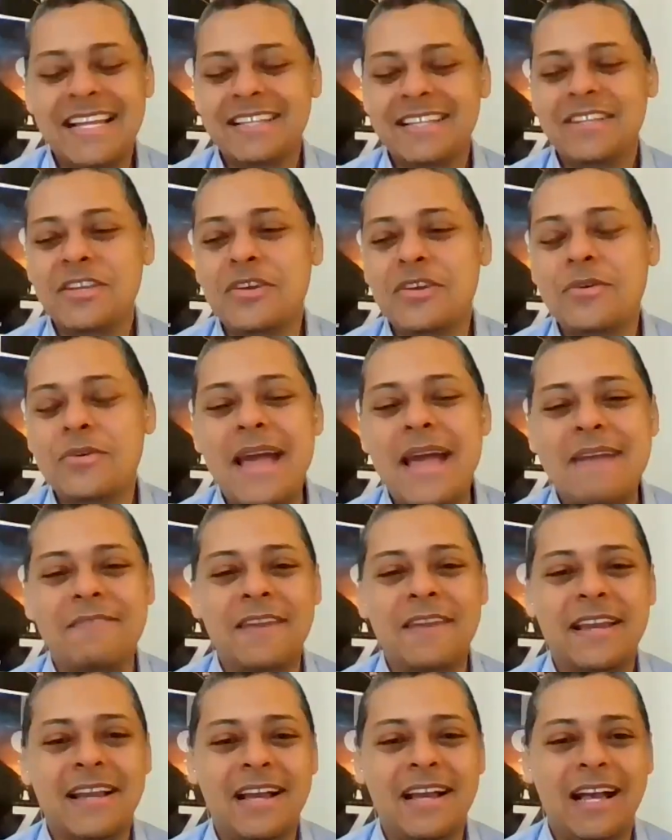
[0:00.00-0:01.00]
and you
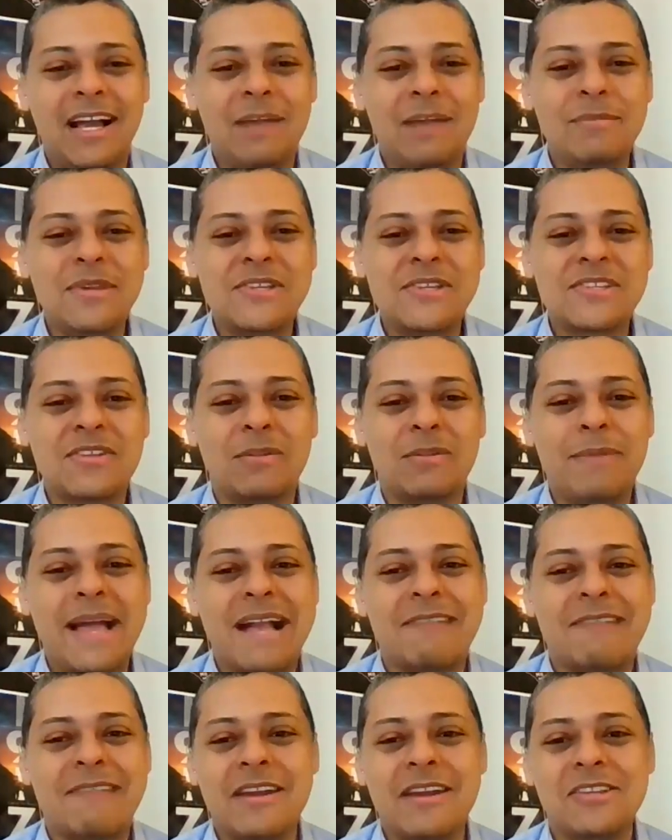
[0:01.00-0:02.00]
having a musical
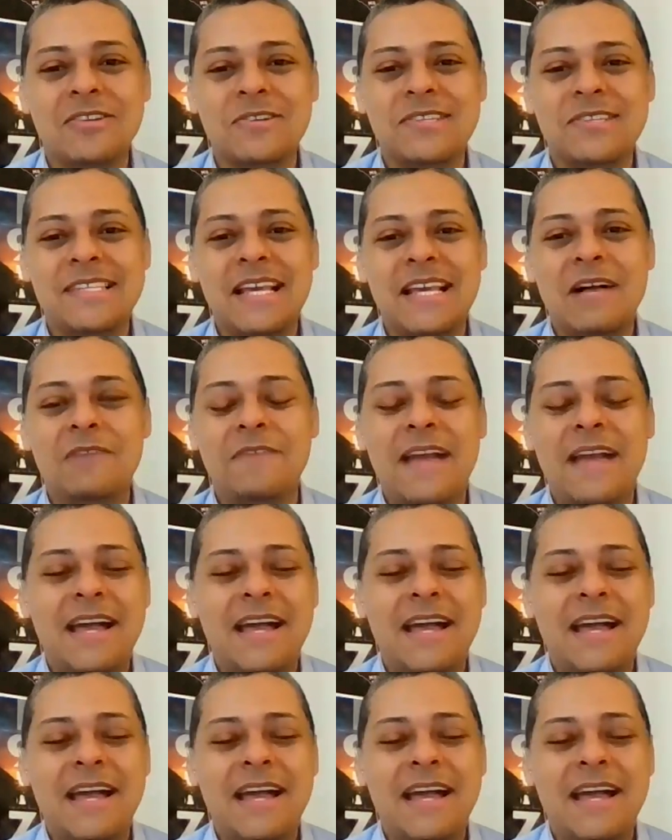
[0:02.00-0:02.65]
background yourself,